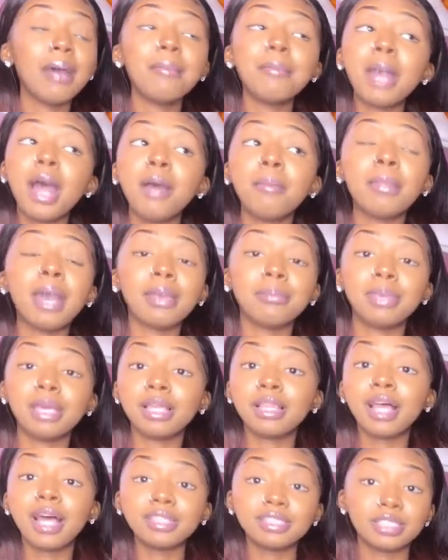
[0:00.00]
amount might be
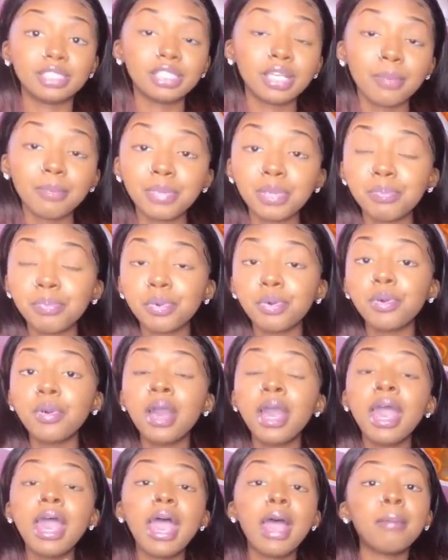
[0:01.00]
a lot to some people,
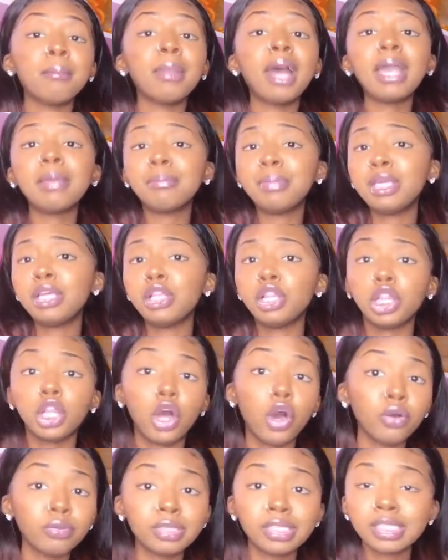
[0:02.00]
it might be
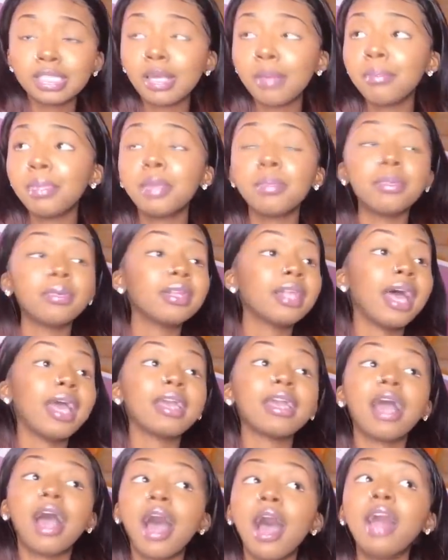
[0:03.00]
low to some people.
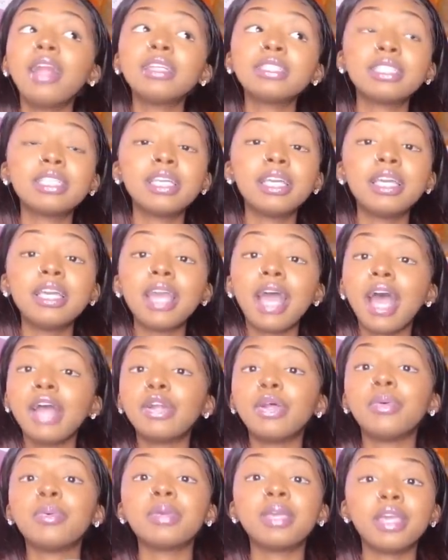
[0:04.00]
Like, honestly, I
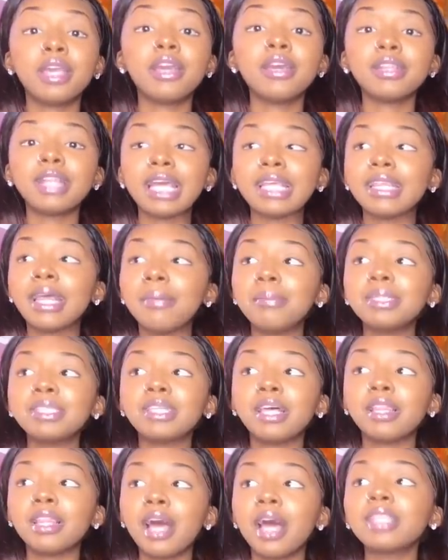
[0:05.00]
don't care. Like, that
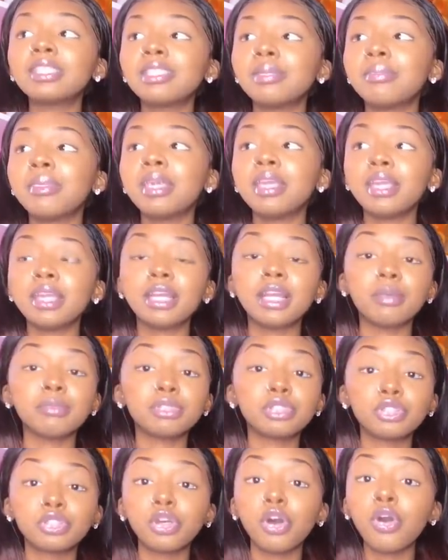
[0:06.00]
means a lot to me, and
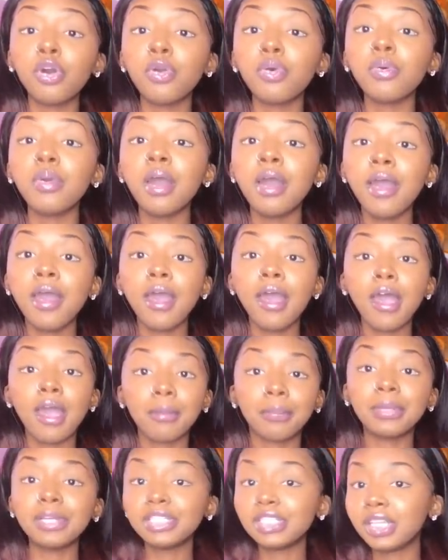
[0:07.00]
I'm so
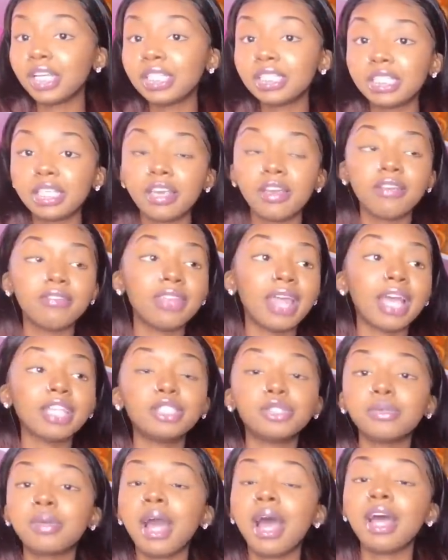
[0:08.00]
appreciative
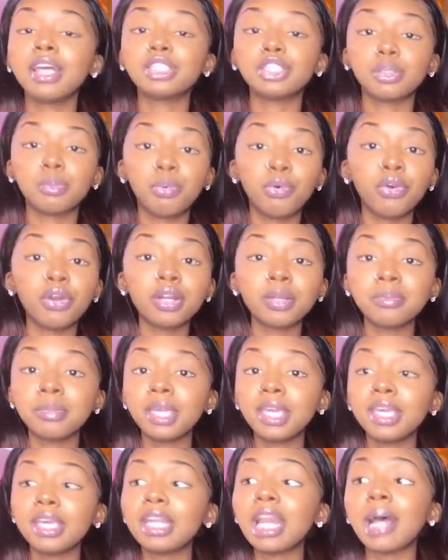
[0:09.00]
that you guys supported
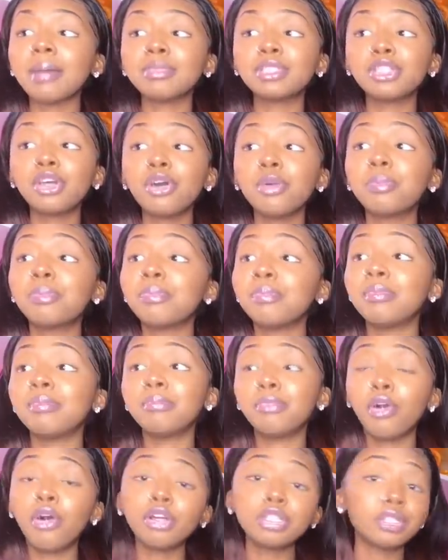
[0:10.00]
me. And I'm so
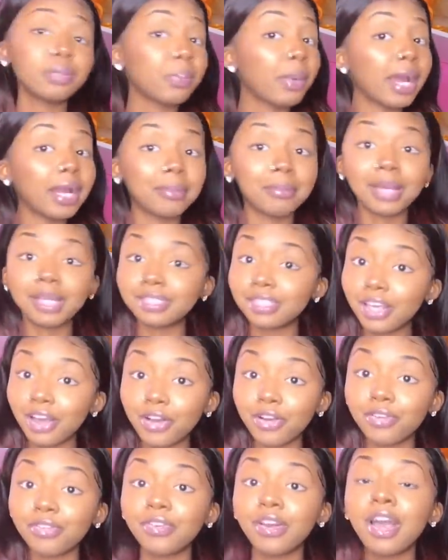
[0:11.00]
also proud of
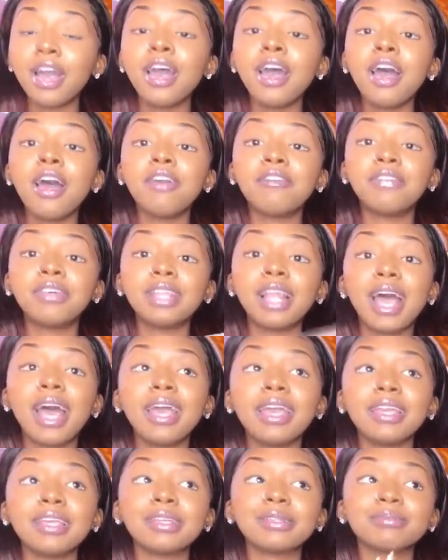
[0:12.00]
myself for
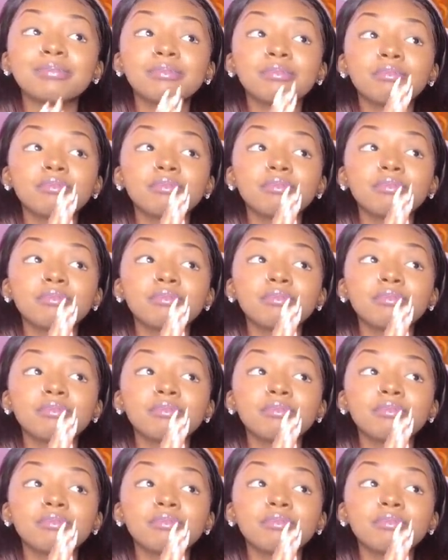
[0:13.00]
like